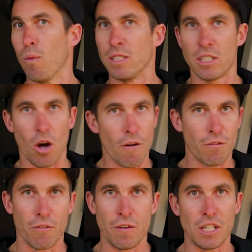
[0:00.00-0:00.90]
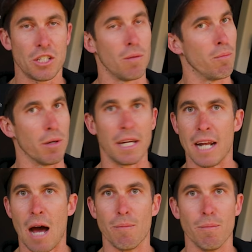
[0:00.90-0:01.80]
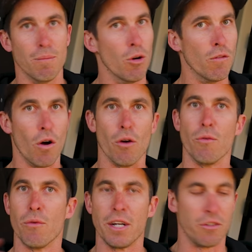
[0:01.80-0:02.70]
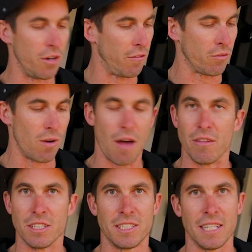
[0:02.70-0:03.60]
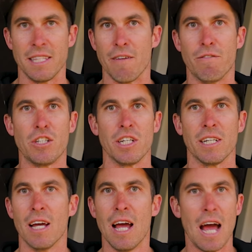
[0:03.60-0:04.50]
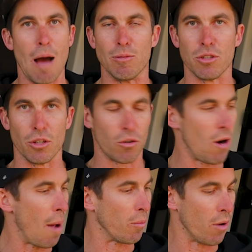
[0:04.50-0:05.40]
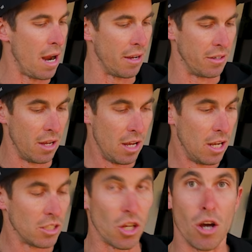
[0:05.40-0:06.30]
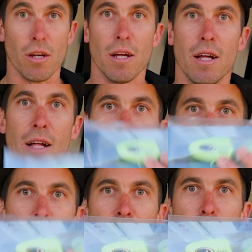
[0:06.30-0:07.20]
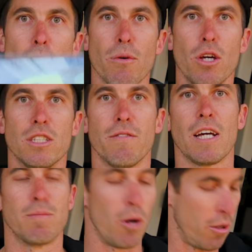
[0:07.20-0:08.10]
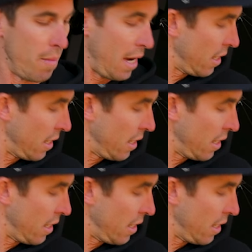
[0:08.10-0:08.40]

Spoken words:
Once you're off the fish, bring it up, move on, re-drift, rather than just sitting there fishing absolute crap ground. So that's why we use the Vex bottom meat,